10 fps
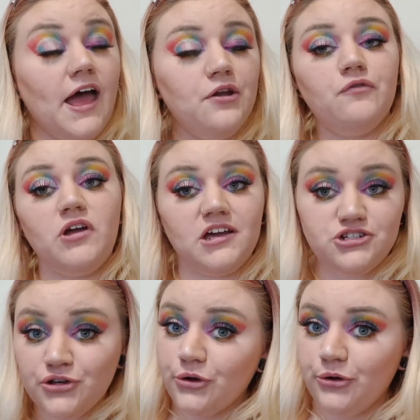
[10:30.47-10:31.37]
end of week
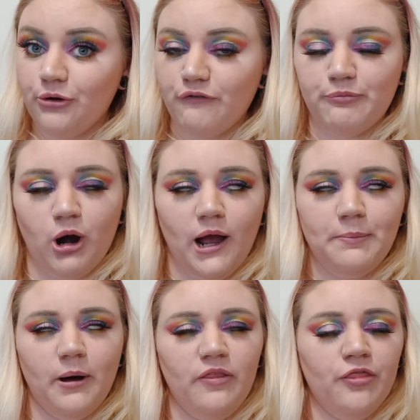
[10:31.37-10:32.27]
2 of
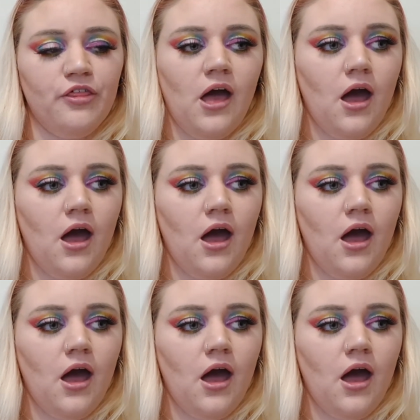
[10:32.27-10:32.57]
Pride Month.